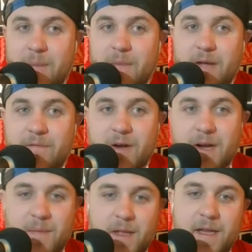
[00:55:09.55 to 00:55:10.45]
not very
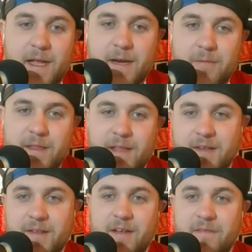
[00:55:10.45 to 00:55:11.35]
opinionated with that
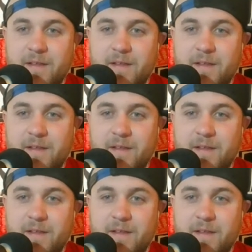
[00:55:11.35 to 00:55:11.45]
stuff,